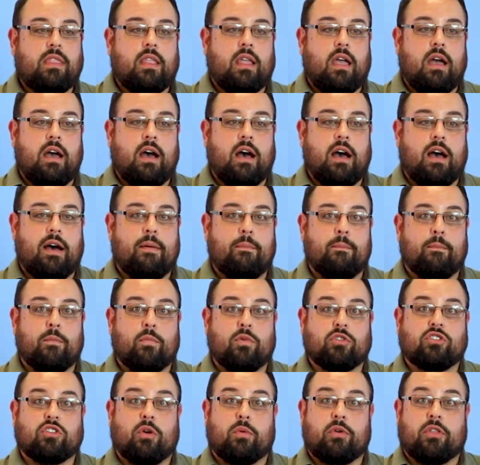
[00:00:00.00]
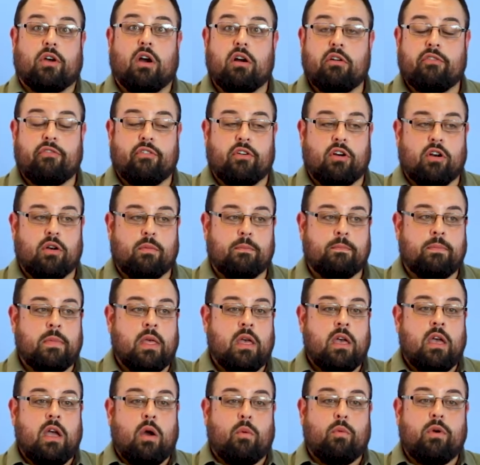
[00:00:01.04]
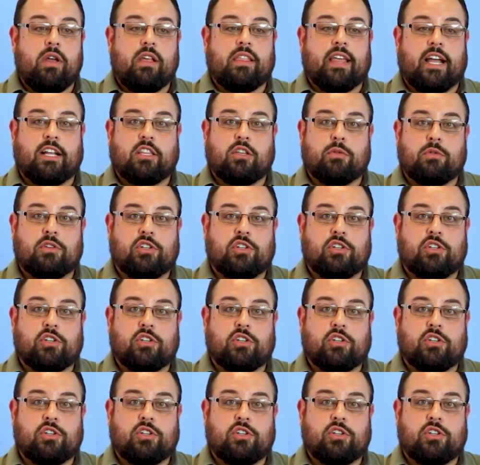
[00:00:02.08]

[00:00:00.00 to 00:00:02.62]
So with our firm, we like to